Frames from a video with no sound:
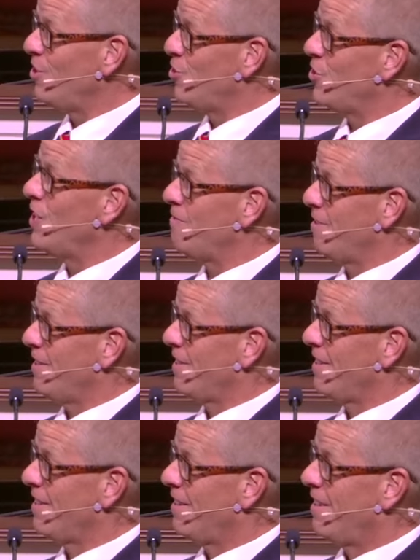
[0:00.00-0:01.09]
in Geneva.
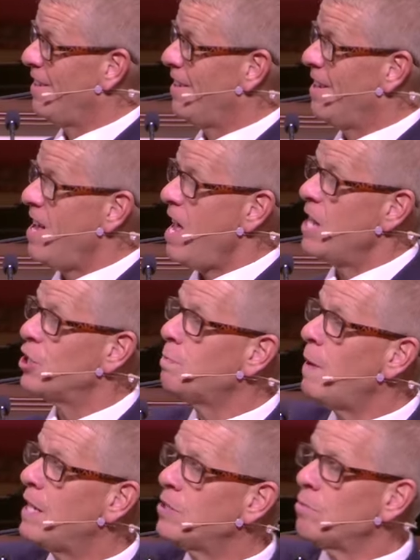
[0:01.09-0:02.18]
And just
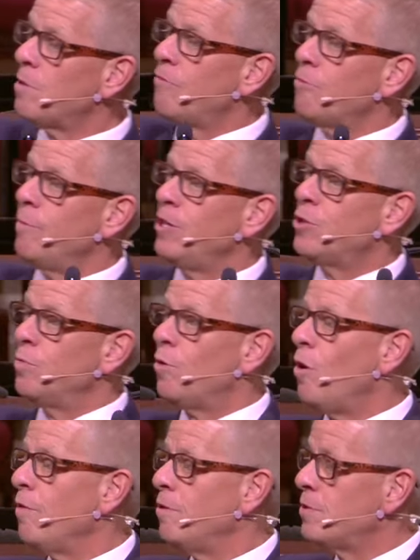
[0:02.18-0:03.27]
past the Reformation
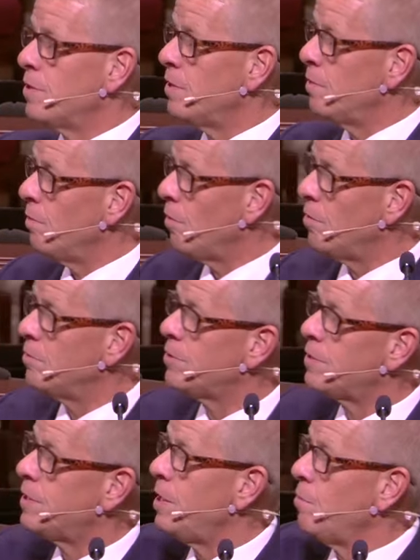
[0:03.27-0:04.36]
Wall, there's the
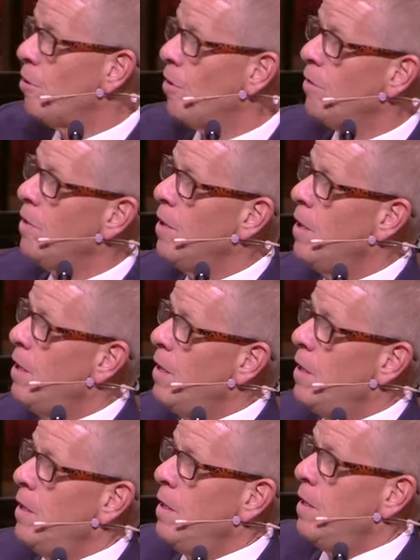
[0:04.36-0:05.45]
city wall,
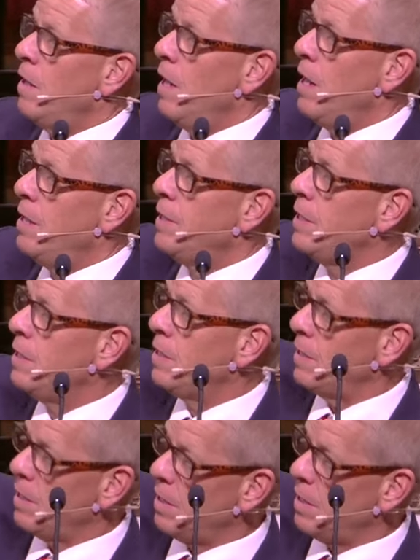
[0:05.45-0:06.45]
and then